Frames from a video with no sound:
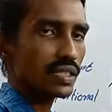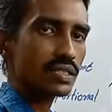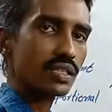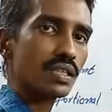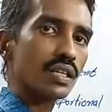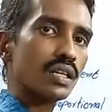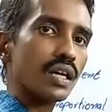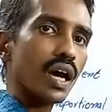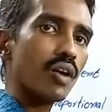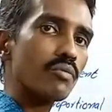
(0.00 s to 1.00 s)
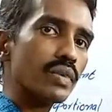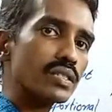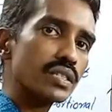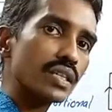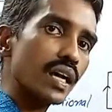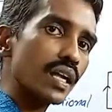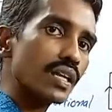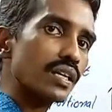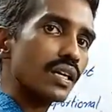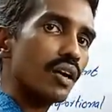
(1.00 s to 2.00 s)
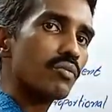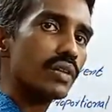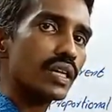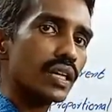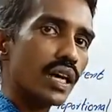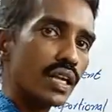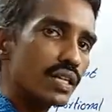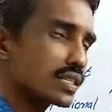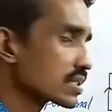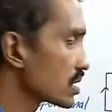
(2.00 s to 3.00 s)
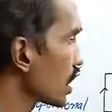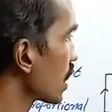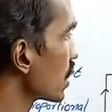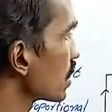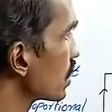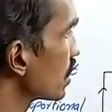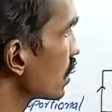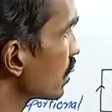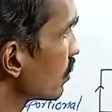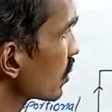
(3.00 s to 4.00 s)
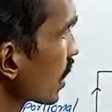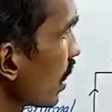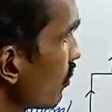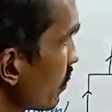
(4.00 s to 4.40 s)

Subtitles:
is how many current is there. Okay, how